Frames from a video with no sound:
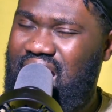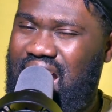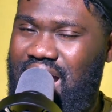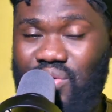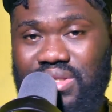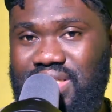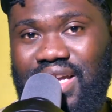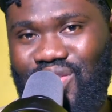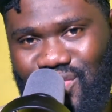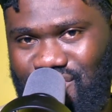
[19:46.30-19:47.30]
I would
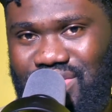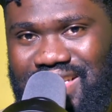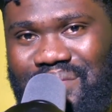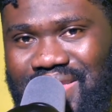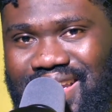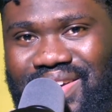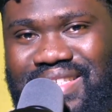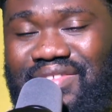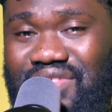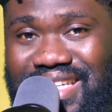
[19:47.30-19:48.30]
say look for something
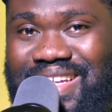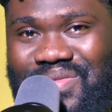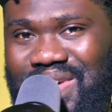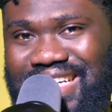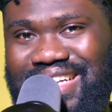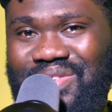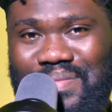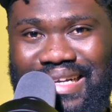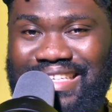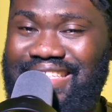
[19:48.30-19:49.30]
else. If you're someone that
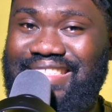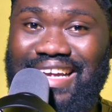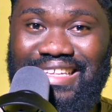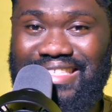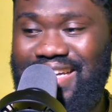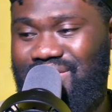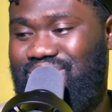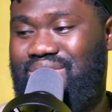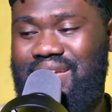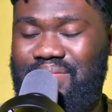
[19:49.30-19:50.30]
normally designs
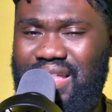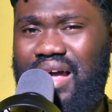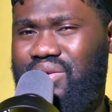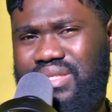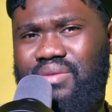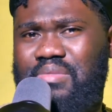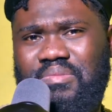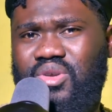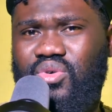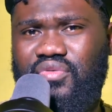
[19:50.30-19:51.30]
sounds or something, I would say
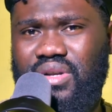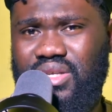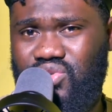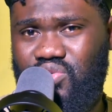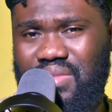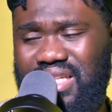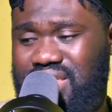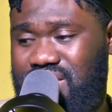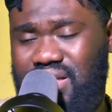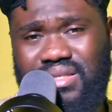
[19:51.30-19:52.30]
maybe go for the Zoom
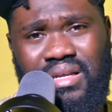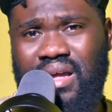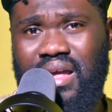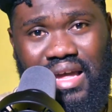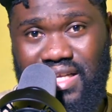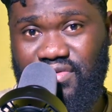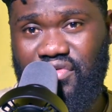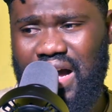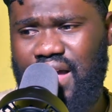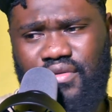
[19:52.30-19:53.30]
H6,
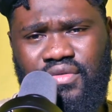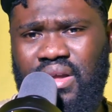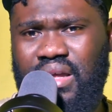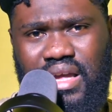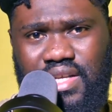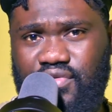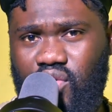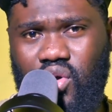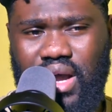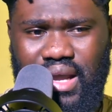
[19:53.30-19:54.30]
H5,
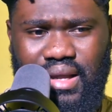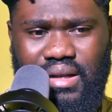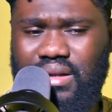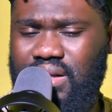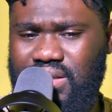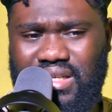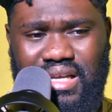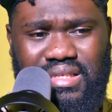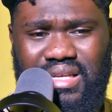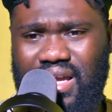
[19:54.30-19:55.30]
H4n,
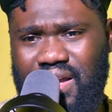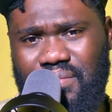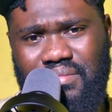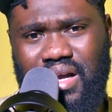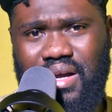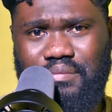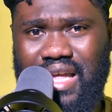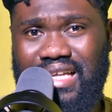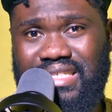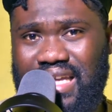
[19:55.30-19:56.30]
Testcam,
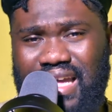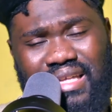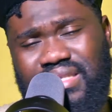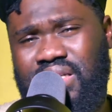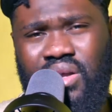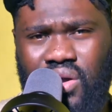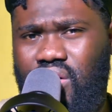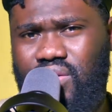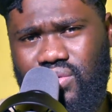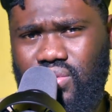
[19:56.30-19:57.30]
X8,
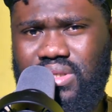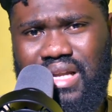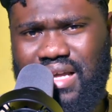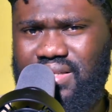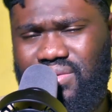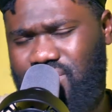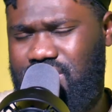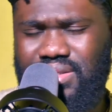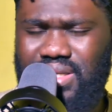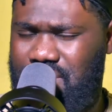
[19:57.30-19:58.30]
all those nicer
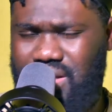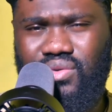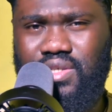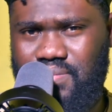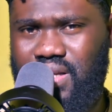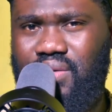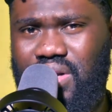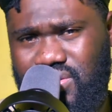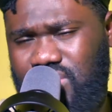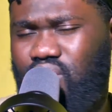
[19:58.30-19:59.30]
ones. I mean, those better
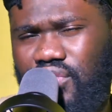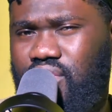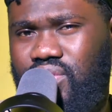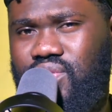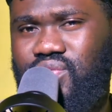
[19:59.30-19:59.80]
ones. Go for those